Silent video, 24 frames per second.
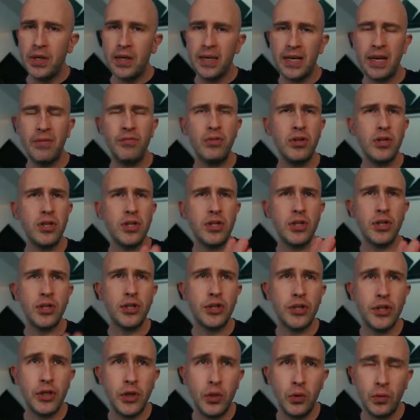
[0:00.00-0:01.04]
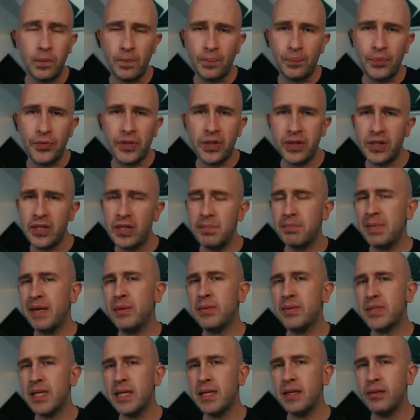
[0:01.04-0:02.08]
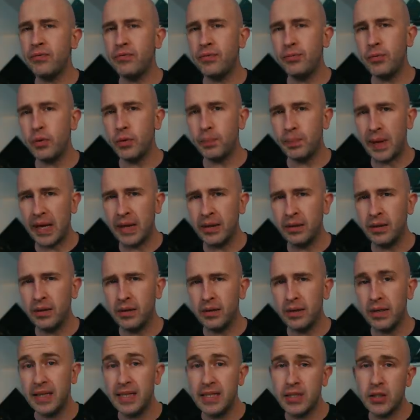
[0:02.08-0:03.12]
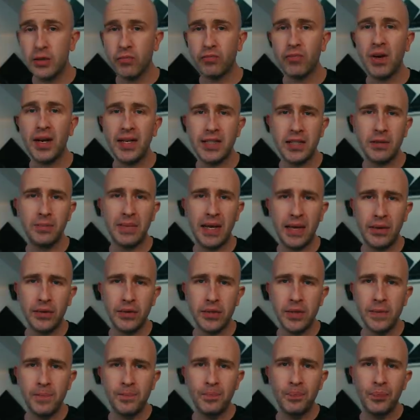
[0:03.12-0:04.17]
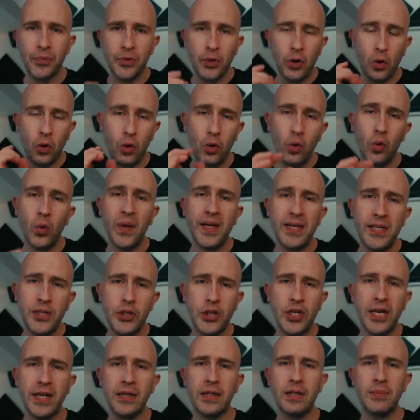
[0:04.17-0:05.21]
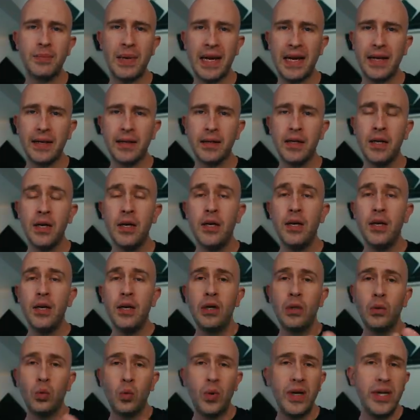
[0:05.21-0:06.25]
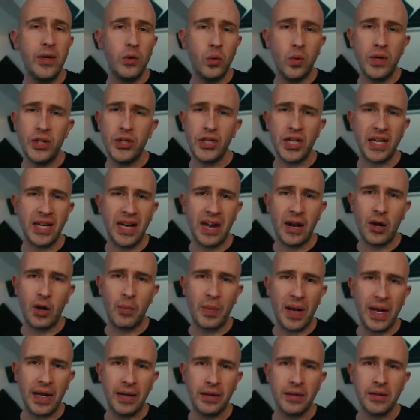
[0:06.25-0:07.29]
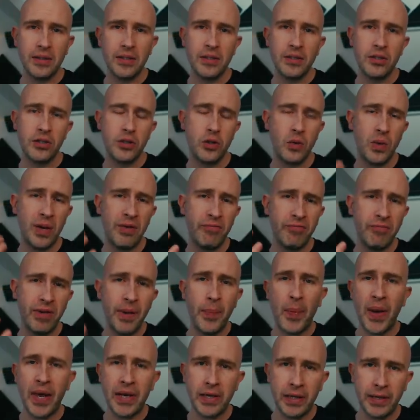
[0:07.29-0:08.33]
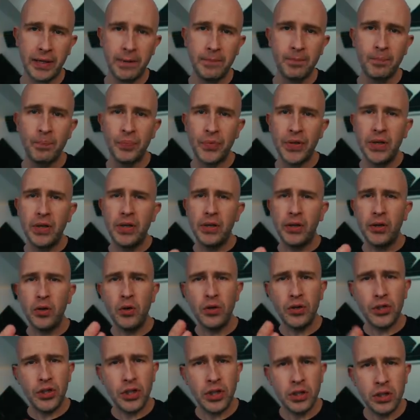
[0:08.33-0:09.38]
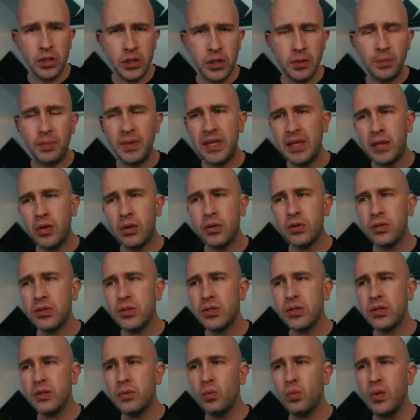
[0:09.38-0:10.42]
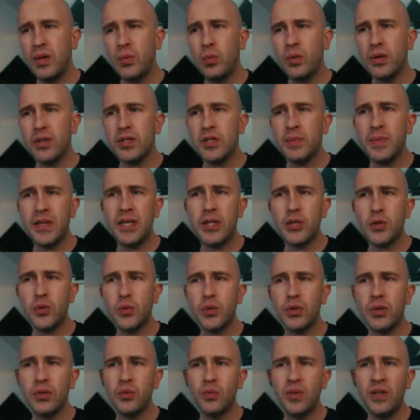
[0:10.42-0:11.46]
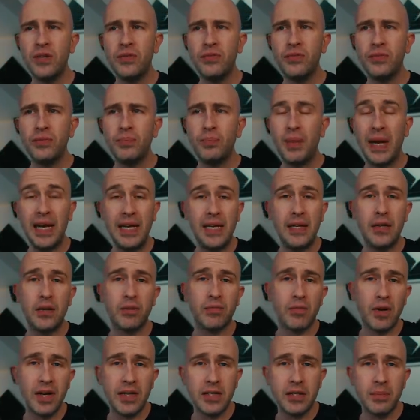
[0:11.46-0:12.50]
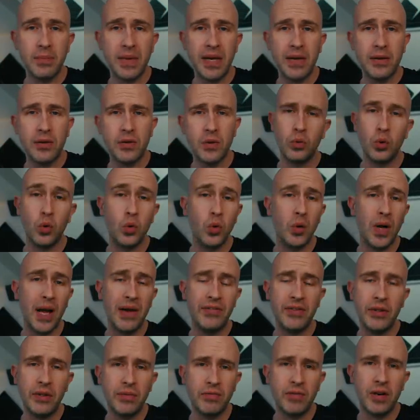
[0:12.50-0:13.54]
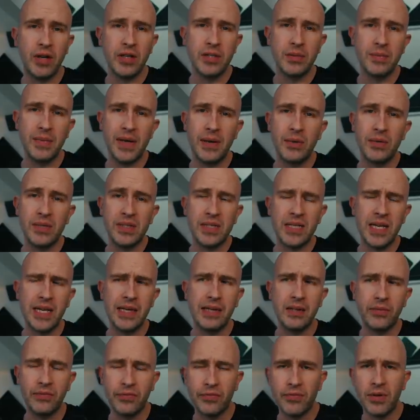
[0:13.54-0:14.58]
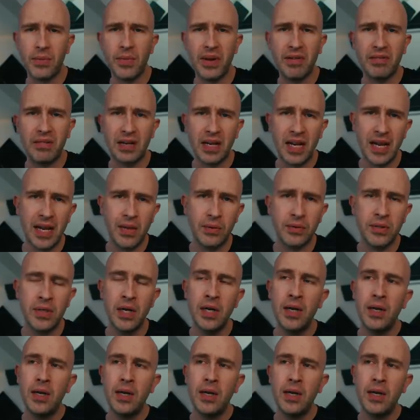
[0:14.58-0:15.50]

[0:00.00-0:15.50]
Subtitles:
never just assume that the amount taken from your bank is the right amount. Always check the bank. We always check our banks to every penny, not just because we want to make sure that we've paid the right amount or having the right amount taken from our account,